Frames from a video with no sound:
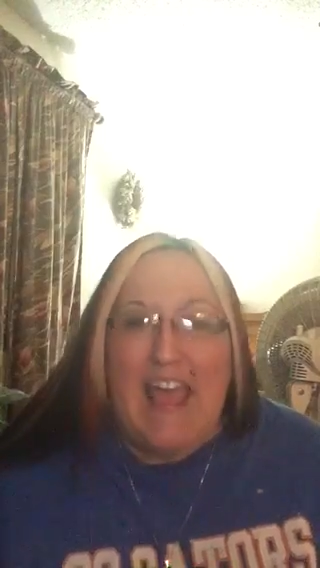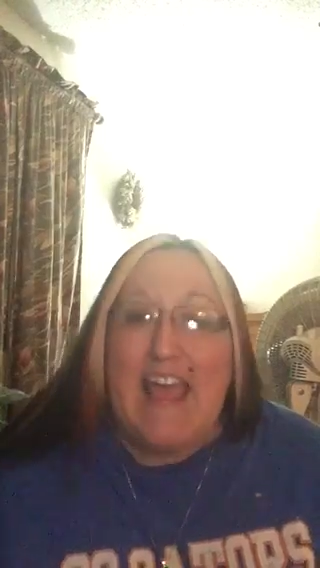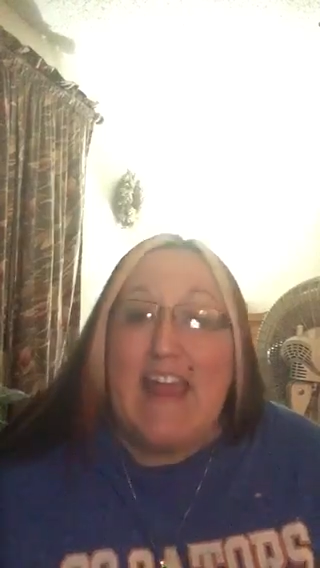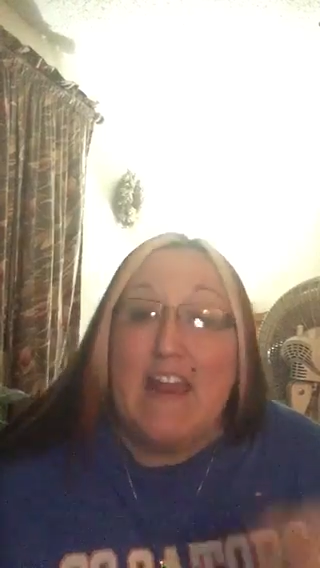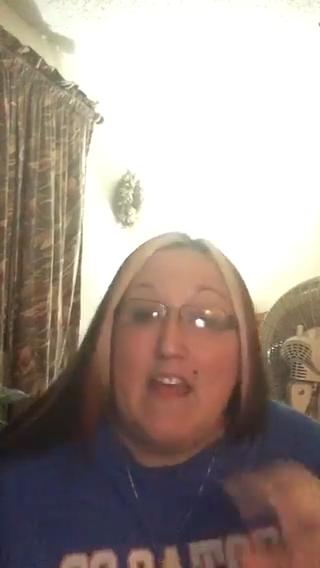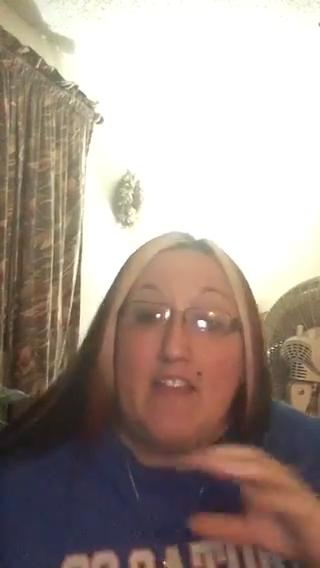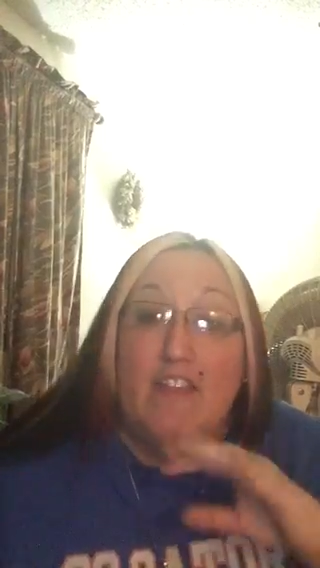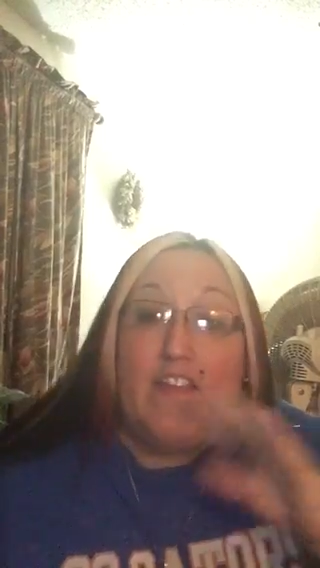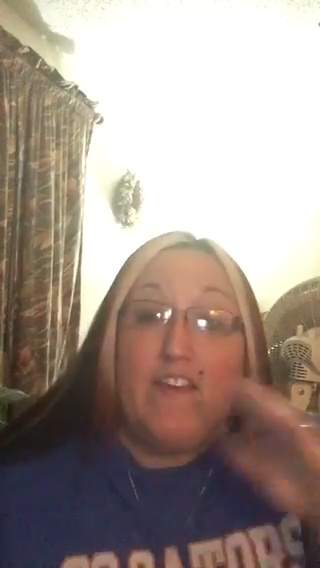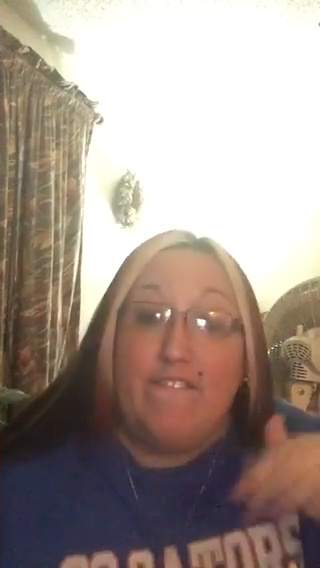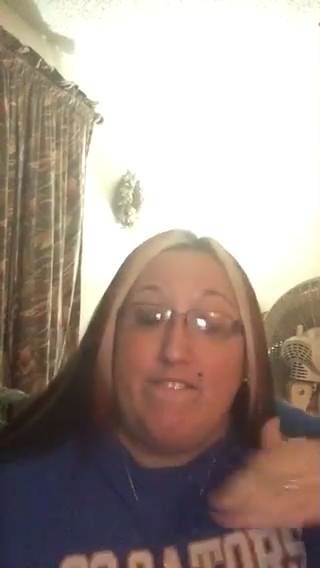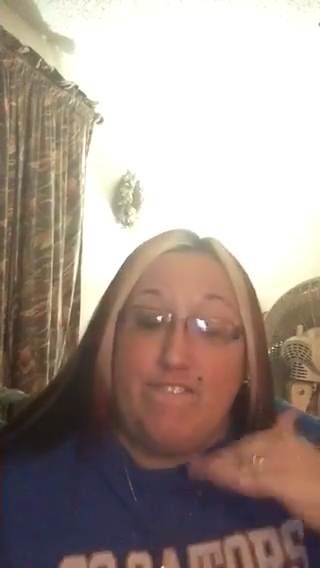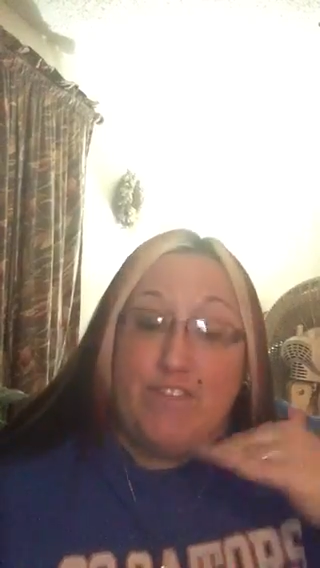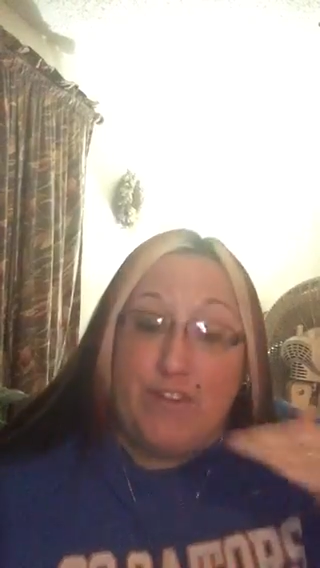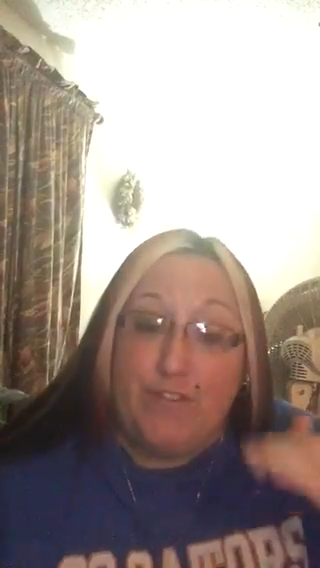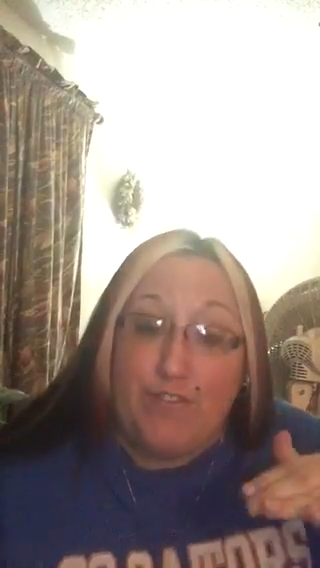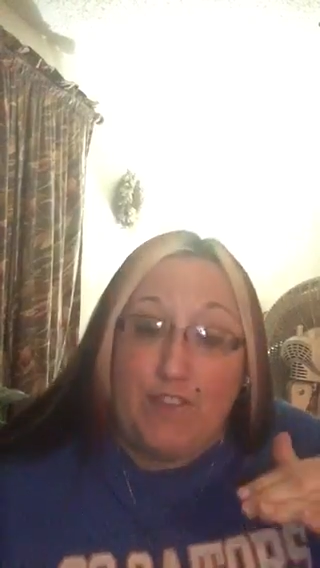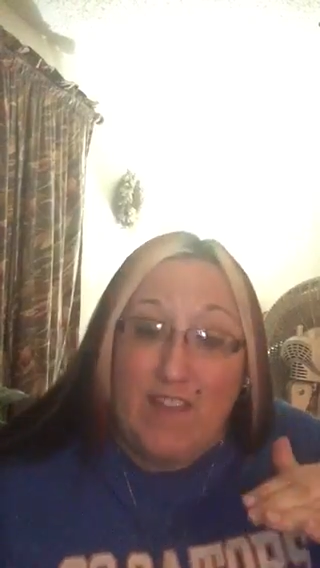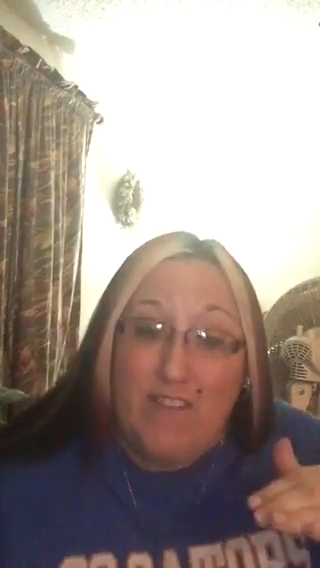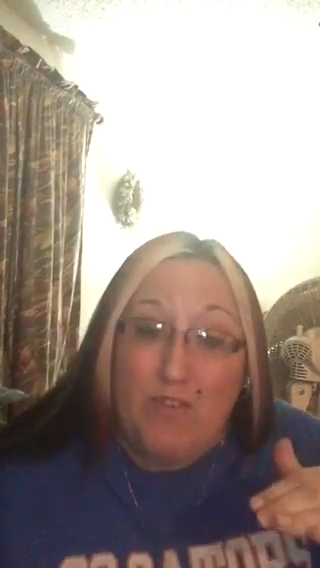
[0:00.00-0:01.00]
And the,
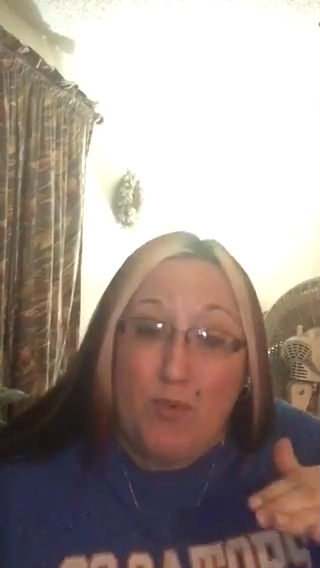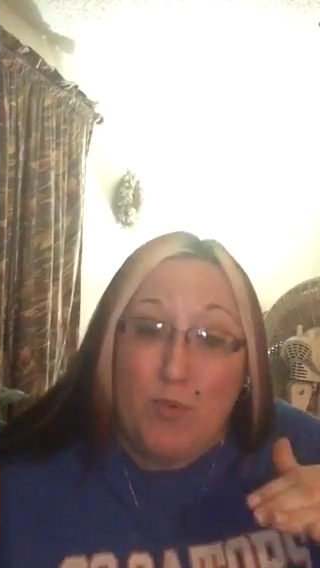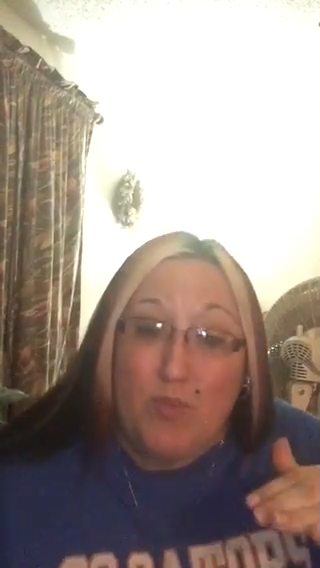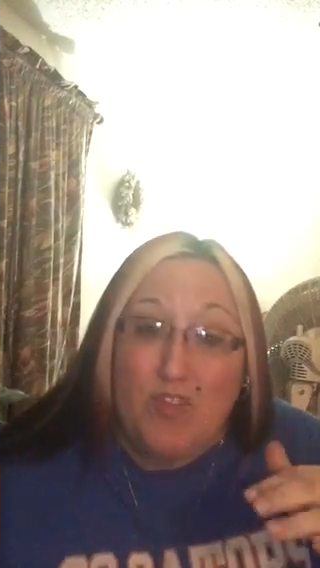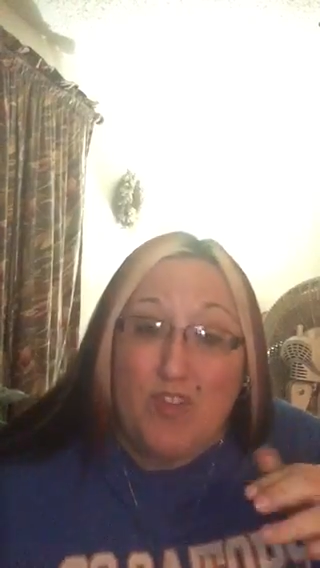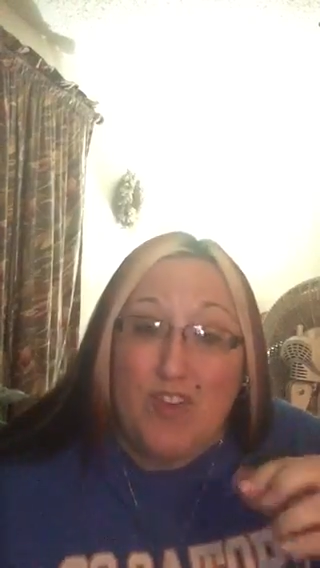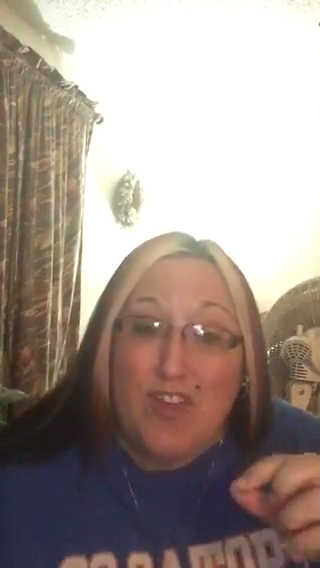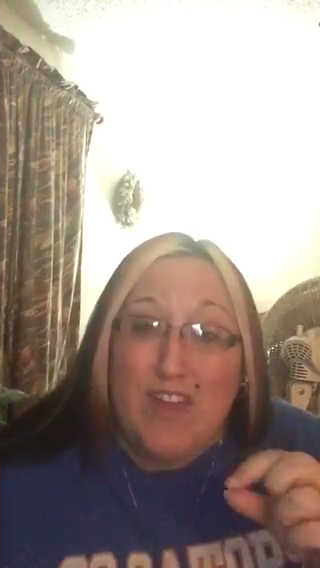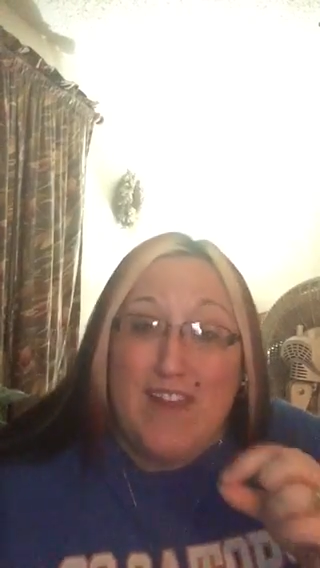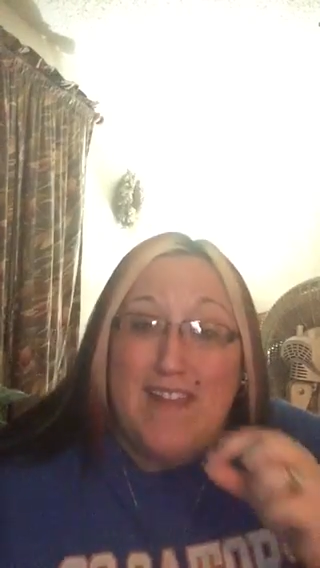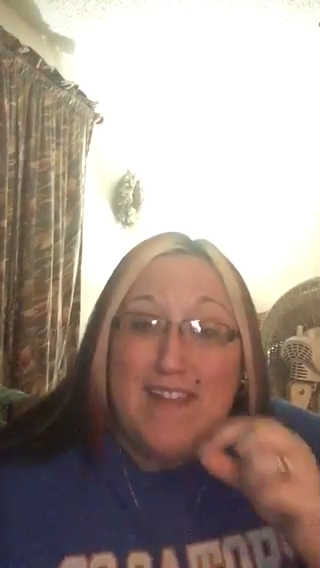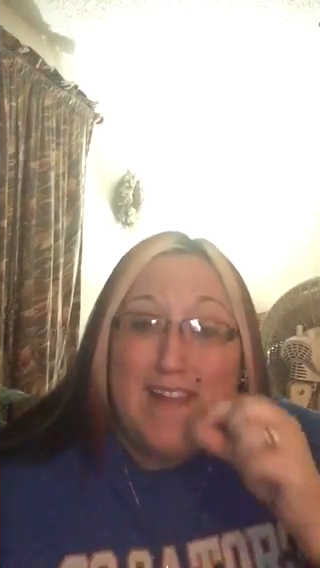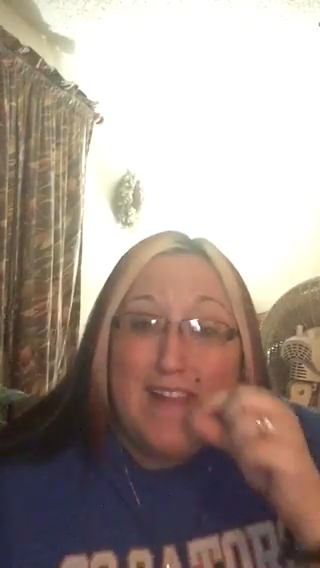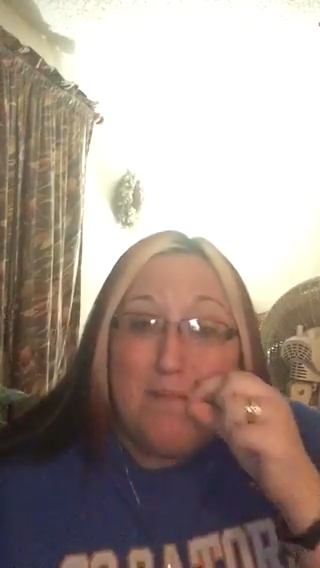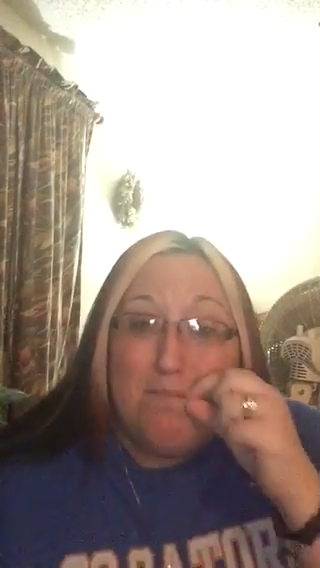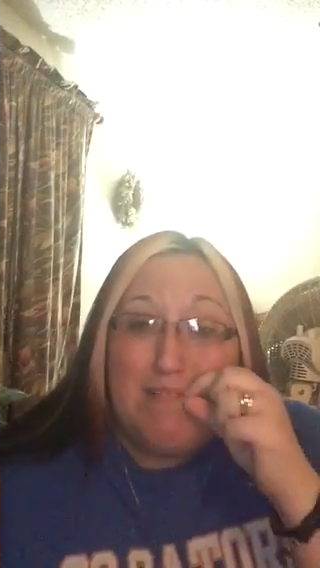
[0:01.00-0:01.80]
the flavor was good,